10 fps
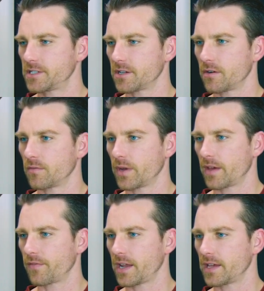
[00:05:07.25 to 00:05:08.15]
So we
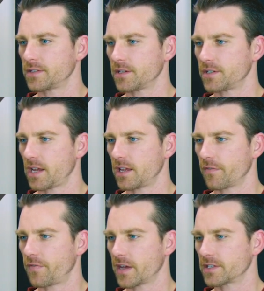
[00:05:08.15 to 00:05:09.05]
have a nice shading
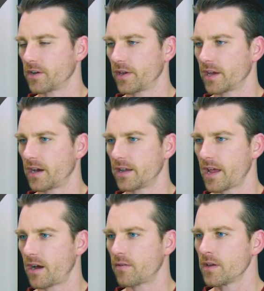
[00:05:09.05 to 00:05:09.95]
effect going on
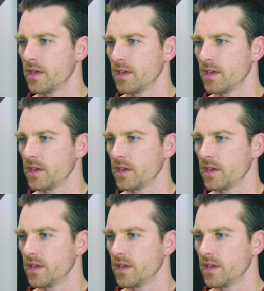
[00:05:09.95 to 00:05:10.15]
now.